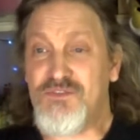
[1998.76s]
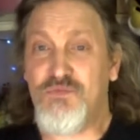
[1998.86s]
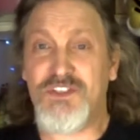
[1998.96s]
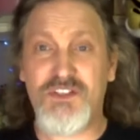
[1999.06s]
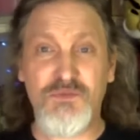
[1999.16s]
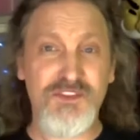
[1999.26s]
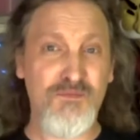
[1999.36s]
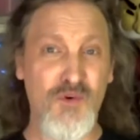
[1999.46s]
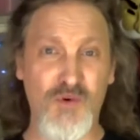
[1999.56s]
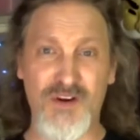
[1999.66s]
wish it was
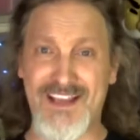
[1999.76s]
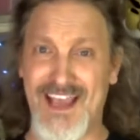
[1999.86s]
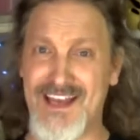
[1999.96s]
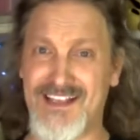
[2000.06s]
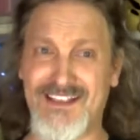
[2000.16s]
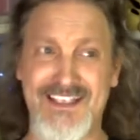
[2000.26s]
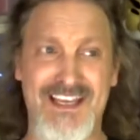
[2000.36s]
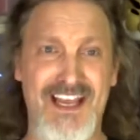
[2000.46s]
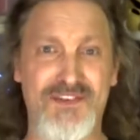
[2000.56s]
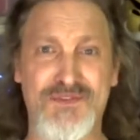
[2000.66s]
more organically,
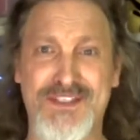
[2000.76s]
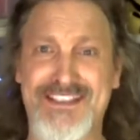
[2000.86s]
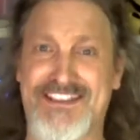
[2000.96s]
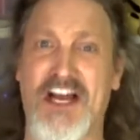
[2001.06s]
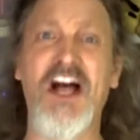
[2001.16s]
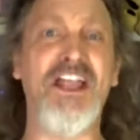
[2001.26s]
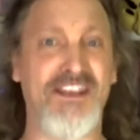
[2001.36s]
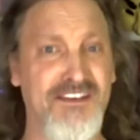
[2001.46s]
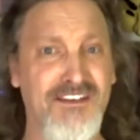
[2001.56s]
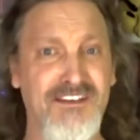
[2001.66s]
naturally done,
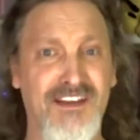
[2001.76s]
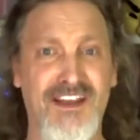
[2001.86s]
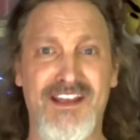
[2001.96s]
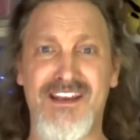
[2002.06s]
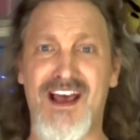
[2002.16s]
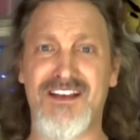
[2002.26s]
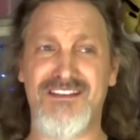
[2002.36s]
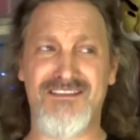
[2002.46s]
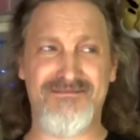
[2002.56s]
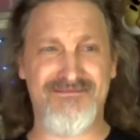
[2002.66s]
and not
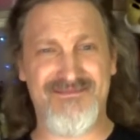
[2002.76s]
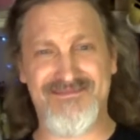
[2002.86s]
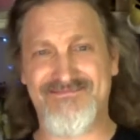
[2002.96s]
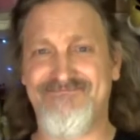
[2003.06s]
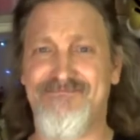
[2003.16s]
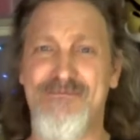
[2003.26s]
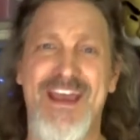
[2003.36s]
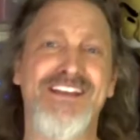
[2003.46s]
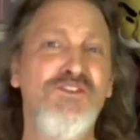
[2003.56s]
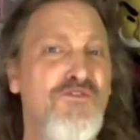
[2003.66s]

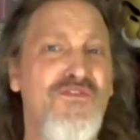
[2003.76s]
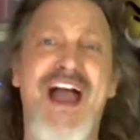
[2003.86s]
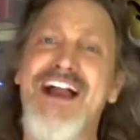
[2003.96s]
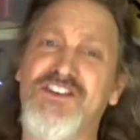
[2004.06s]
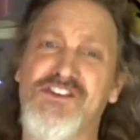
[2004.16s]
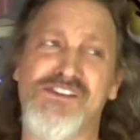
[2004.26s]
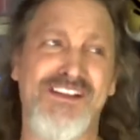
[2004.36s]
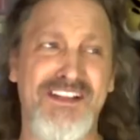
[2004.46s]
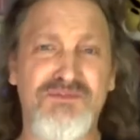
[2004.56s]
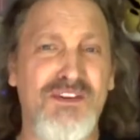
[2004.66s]
manufactured.
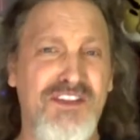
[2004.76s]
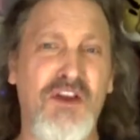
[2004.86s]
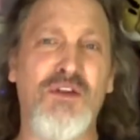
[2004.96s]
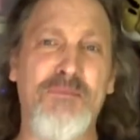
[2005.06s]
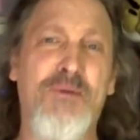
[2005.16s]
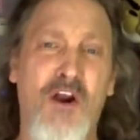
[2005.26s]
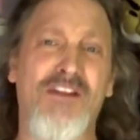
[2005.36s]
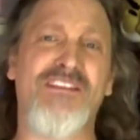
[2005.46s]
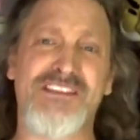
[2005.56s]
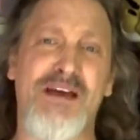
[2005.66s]
And that's really the only
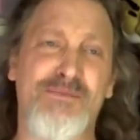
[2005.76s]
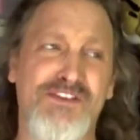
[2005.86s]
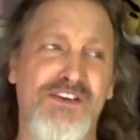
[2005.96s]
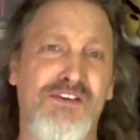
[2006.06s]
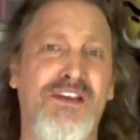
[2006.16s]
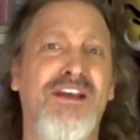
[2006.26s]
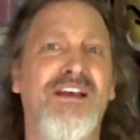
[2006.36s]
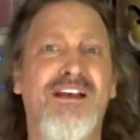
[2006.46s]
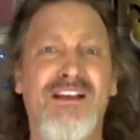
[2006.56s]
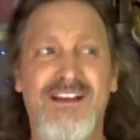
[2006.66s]
part of this episode
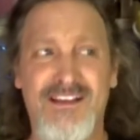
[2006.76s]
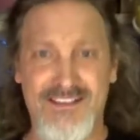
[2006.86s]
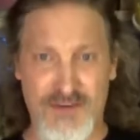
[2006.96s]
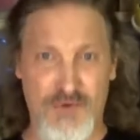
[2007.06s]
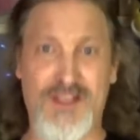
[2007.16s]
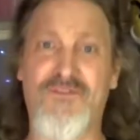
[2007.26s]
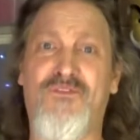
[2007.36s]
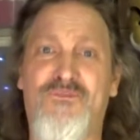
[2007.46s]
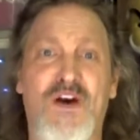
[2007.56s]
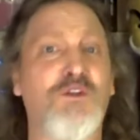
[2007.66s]
that really
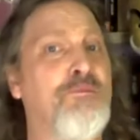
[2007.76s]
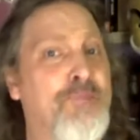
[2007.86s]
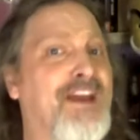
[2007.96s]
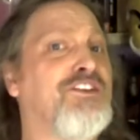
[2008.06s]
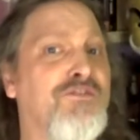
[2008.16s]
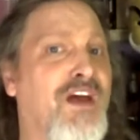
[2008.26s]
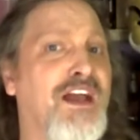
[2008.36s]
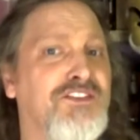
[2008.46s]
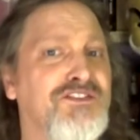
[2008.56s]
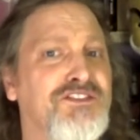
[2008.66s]
felt
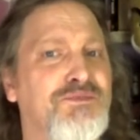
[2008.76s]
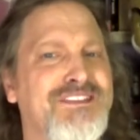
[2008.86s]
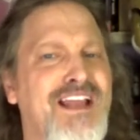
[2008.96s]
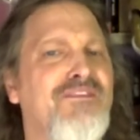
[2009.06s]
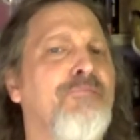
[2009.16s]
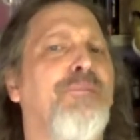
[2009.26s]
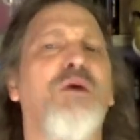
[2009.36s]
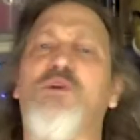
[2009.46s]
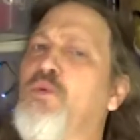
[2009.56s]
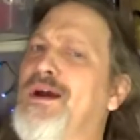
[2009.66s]
manufactured. So it was kind of a
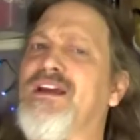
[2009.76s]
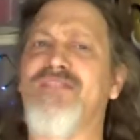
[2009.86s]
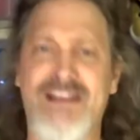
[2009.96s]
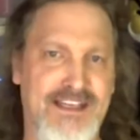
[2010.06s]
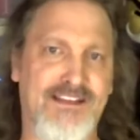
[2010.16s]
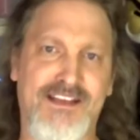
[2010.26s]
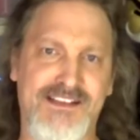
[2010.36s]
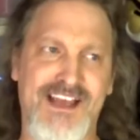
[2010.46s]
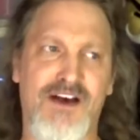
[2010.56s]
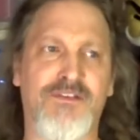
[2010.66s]
bummer way of ending
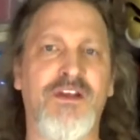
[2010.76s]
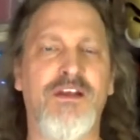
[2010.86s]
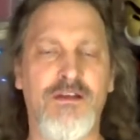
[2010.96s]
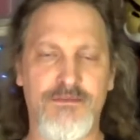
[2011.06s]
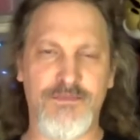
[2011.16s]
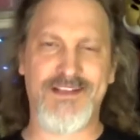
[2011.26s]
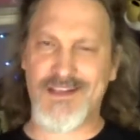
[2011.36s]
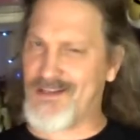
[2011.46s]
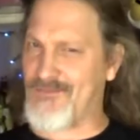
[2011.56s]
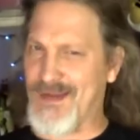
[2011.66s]
things out when they
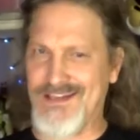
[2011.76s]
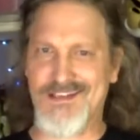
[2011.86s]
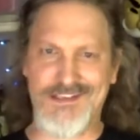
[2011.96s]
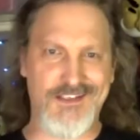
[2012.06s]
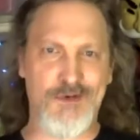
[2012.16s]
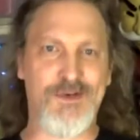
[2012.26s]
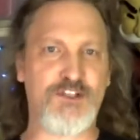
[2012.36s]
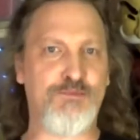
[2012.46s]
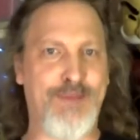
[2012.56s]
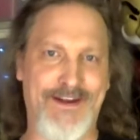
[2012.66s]
could have made things so
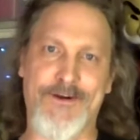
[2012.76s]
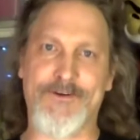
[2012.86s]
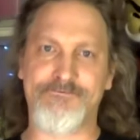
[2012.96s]
much better.